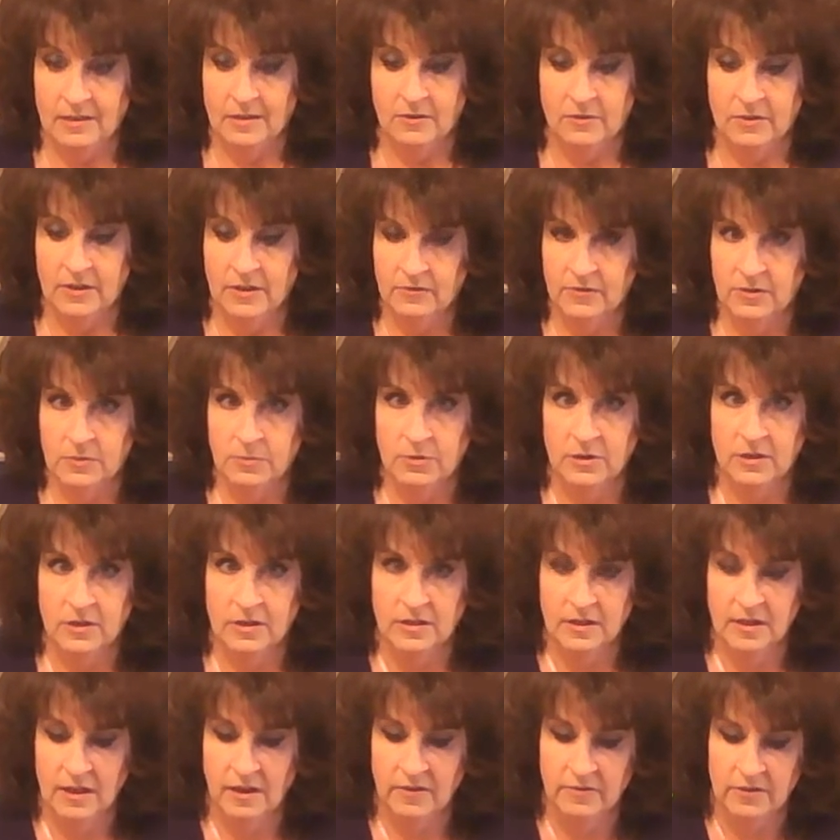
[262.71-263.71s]
You don't have to put it
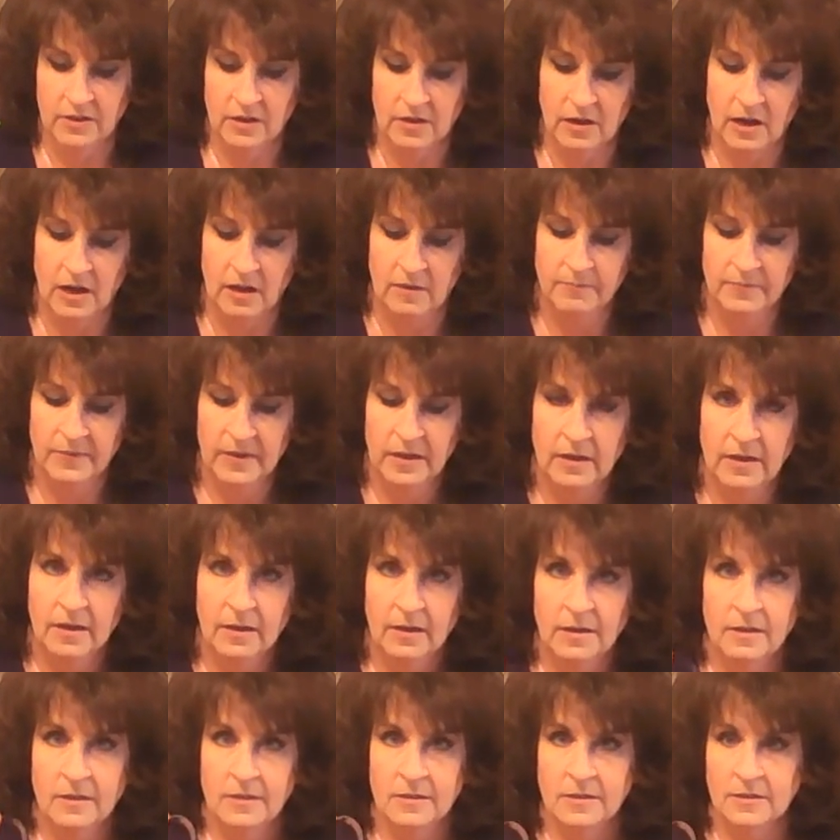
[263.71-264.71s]
in the oven at all.
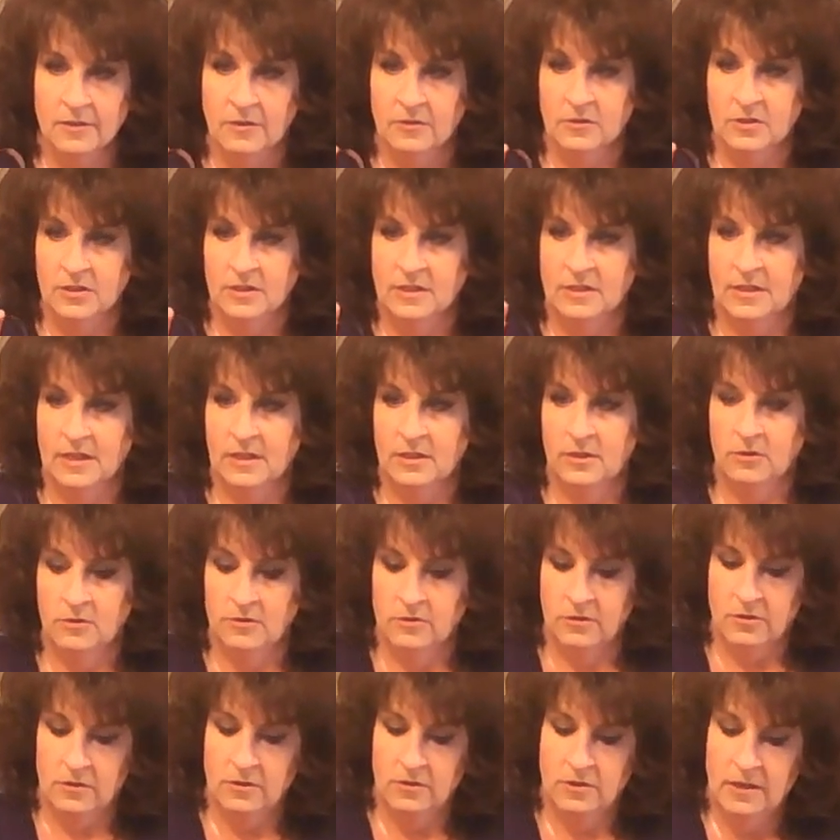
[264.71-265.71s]
So just take your
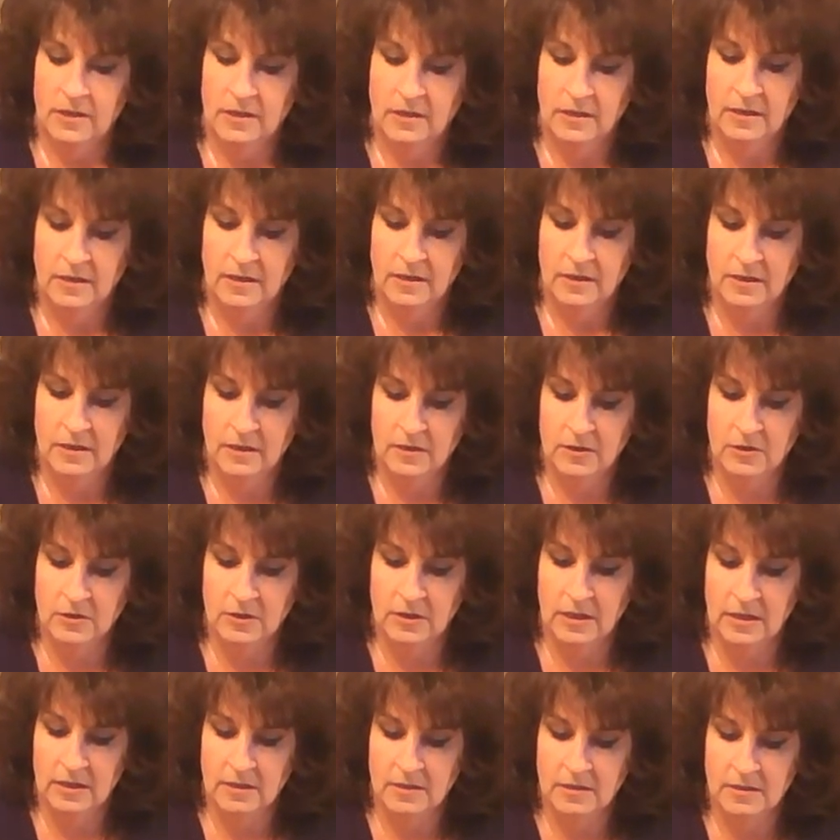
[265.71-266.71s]
little
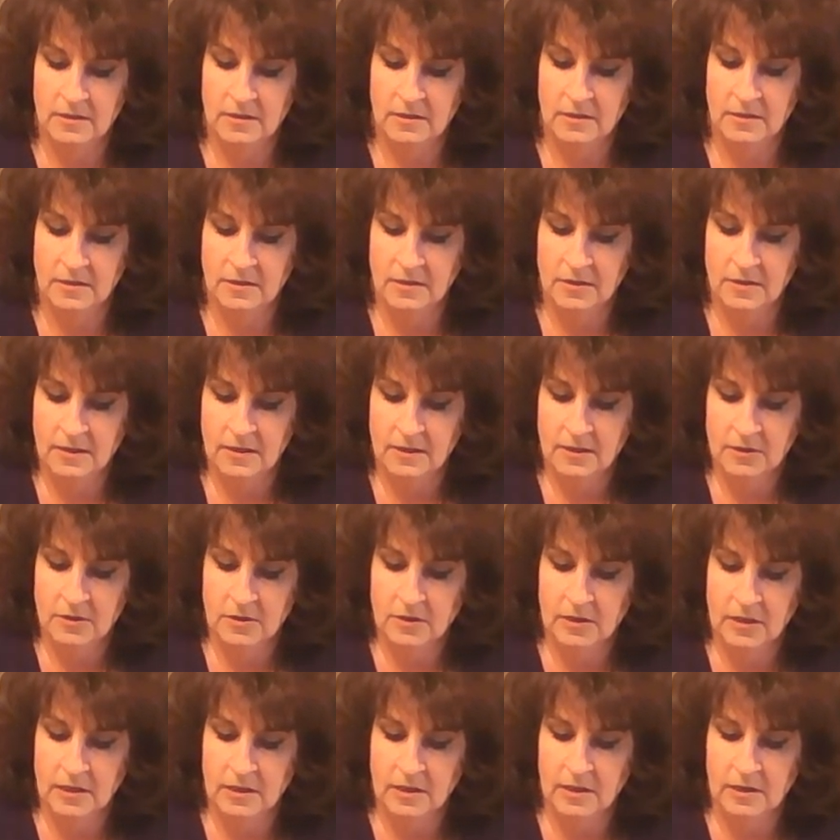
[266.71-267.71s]
cookie
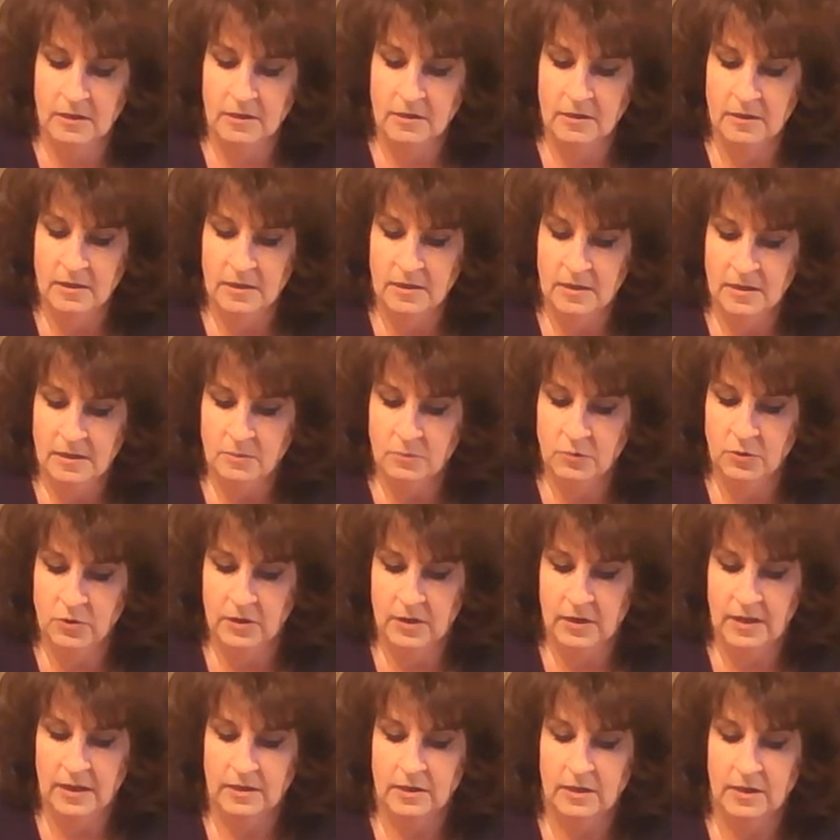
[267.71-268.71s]
cutter, put
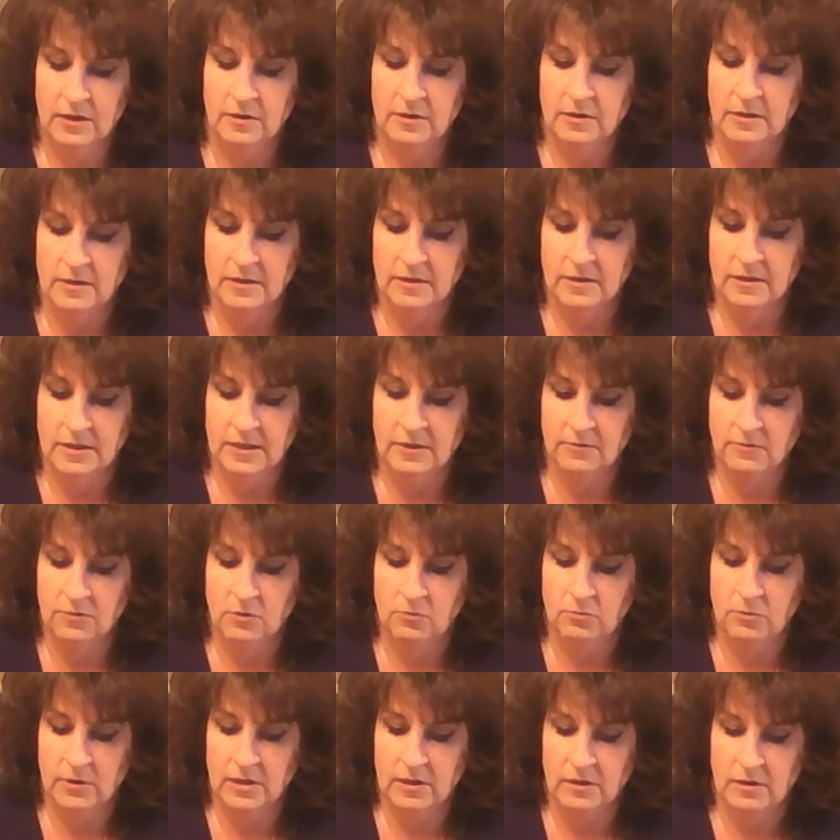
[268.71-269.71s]
it on there and give it
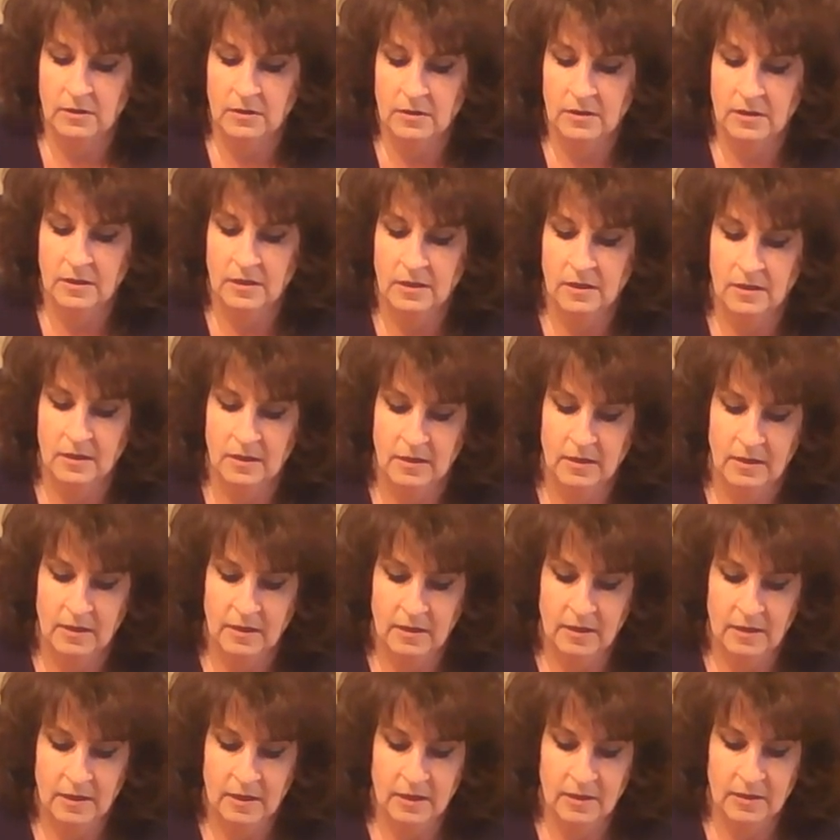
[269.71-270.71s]
a wiggle.
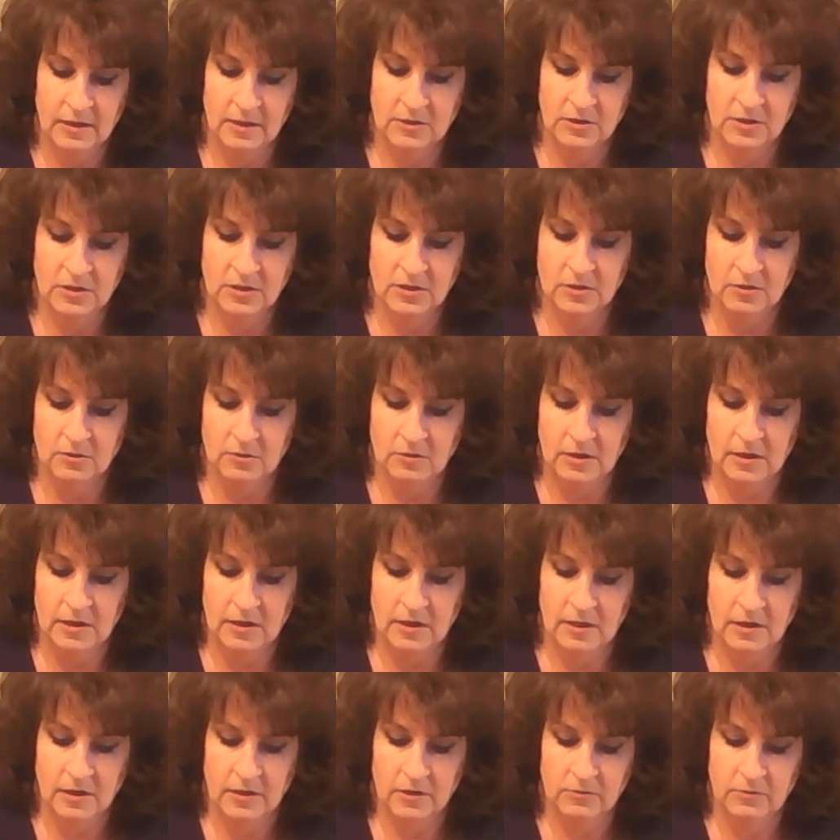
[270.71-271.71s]
And then just go
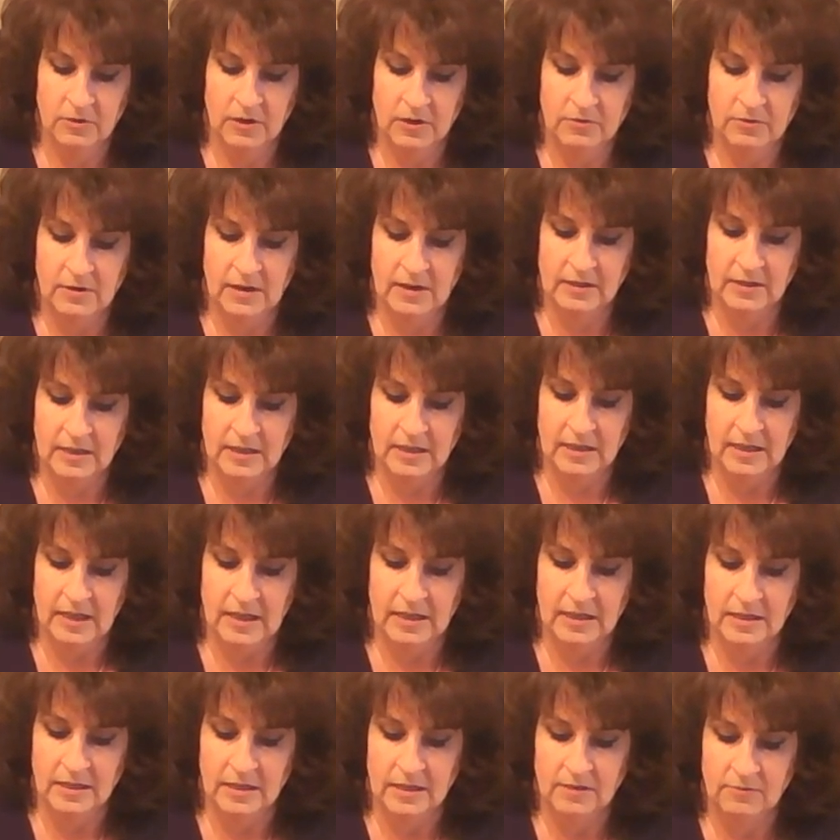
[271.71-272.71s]
all the way around like
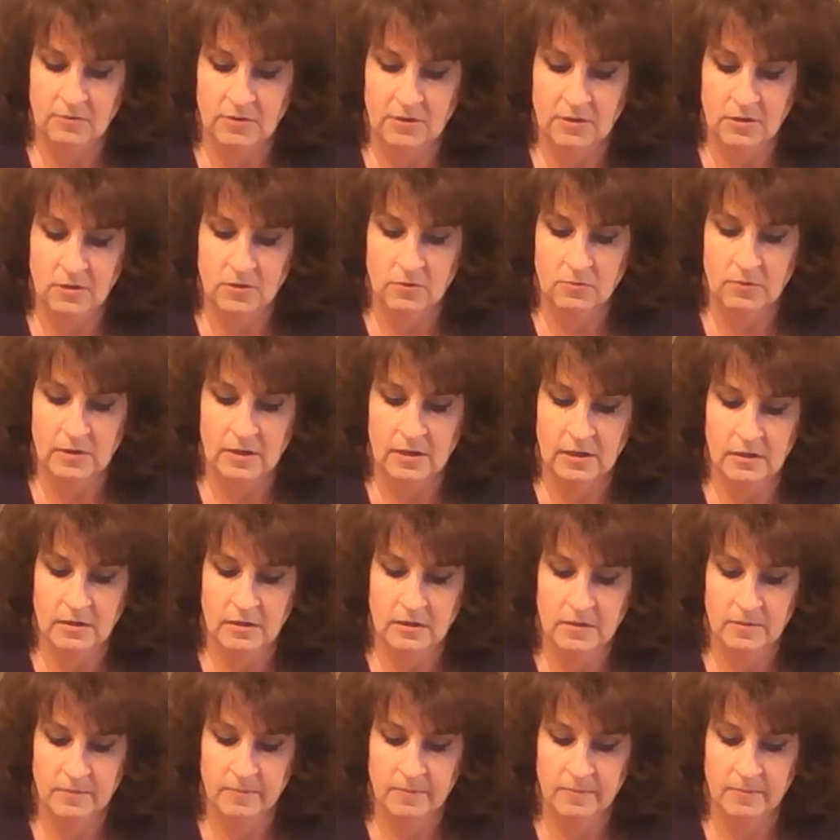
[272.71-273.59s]
that. Give it a little wiggle.